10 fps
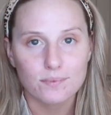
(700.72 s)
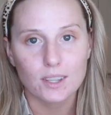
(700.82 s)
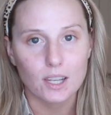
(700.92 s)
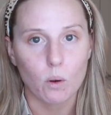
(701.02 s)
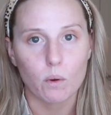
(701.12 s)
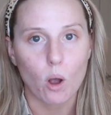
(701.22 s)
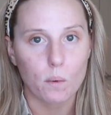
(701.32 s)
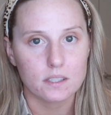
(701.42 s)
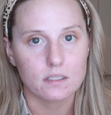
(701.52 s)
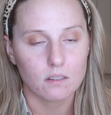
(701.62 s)
you know, we
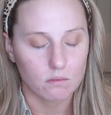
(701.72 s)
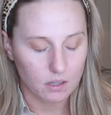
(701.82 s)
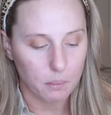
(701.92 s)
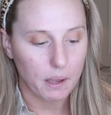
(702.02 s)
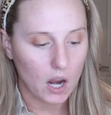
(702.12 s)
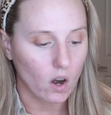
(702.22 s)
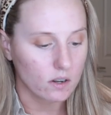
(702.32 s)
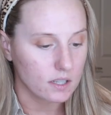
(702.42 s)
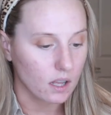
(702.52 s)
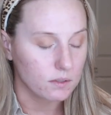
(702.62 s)
always compare
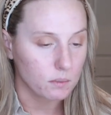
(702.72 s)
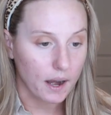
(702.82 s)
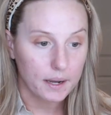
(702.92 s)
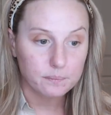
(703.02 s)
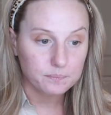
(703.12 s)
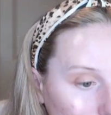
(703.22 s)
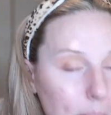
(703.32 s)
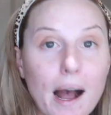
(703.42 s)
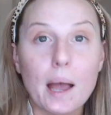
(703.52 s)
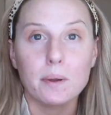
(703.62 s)
ourselves, right?
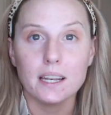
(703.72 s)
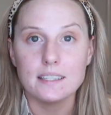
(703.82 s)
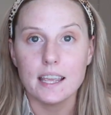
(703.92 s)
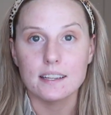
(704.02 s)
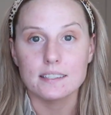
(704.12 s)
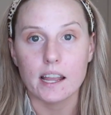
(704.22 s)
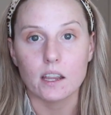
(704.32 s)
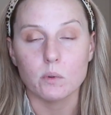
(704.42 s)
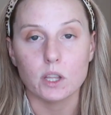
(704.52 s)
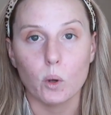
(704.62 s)
I'm gonna take a
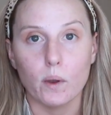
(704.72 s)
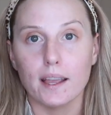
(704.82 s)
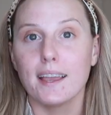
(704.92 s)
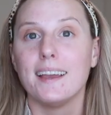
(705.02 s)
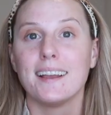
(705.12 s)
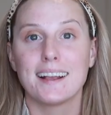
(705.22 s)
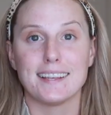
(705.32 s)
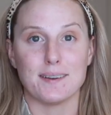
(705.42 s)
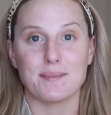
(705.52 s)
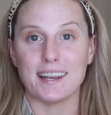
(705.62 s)
second really quick
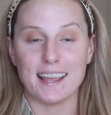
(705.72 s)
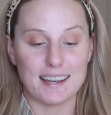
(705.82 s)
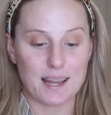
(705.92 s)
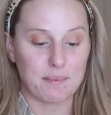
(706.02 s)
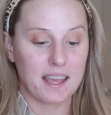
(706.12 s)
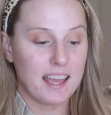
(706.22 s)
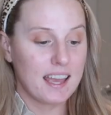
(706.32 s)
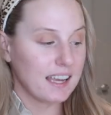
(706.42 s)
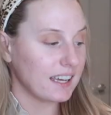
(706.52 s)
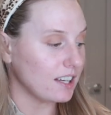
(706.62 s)
because I'm gonna end up
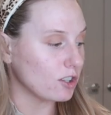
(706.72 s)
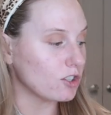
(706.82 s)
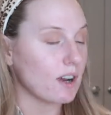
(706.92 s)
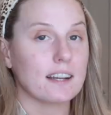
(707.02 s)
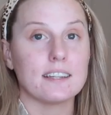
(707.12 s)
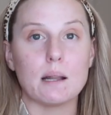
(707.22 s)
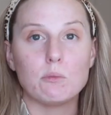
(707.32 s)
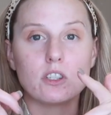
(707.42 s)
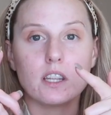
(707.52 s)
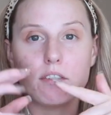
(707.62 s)
getting distracted. I'm
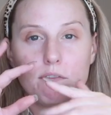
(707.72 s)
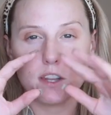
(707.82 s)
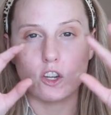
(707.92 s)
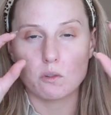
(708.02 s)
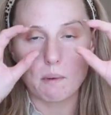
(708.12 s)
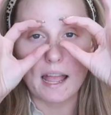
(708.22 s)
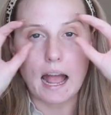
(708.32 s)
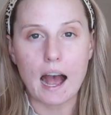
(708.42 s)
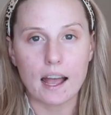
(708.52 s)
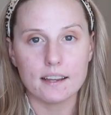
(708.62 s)
just gonna finish my
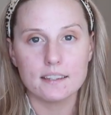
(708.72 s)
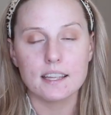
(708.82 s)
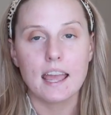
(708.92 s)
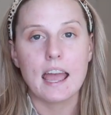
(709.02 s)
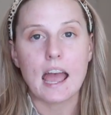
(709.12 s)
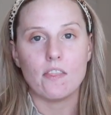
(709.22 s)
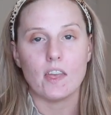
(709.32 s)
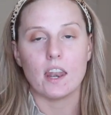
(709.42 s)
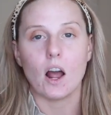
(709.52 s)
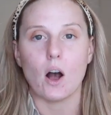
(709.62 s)
eyes and
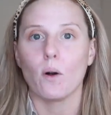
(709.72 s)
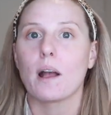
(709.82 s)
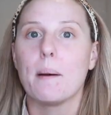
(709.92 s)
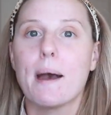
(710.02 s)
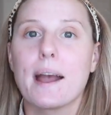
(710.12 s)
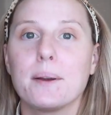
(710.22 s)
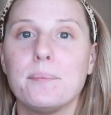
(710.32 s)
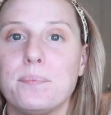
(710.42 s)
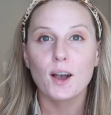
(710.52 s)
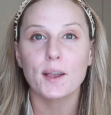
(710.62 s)
then I'll come back.
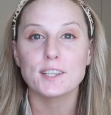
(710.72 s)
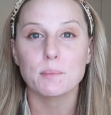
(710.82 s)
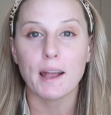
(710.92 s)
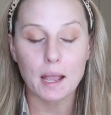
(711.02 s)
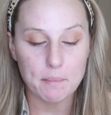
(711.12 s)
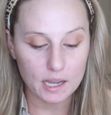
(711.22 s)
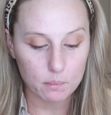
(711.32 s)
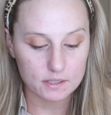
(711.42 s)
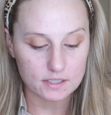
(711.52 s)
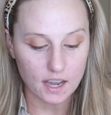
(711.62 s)
Okay, so my eye
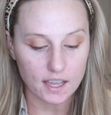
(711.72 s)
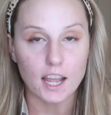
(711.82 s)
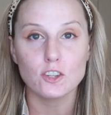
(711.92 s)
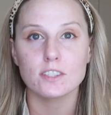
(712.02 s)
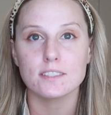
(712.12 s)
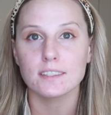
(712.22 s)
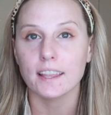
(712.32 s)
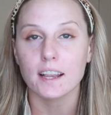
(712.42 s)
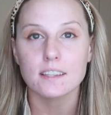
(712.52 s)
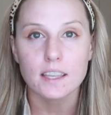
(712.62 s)
makeup is done. I just,
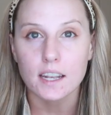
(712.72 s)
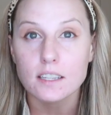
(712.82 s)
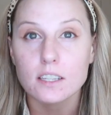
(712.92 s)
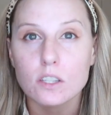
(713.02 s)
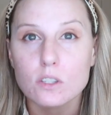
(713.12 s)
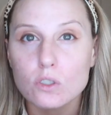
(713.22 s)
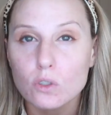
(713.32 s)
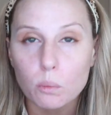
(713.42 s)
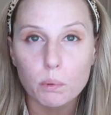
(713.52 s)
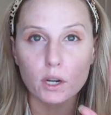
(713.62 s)
like I said, I did it
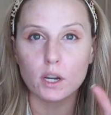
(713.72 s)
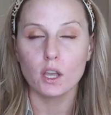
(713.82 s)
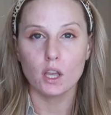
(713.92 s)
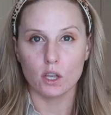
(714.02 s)
super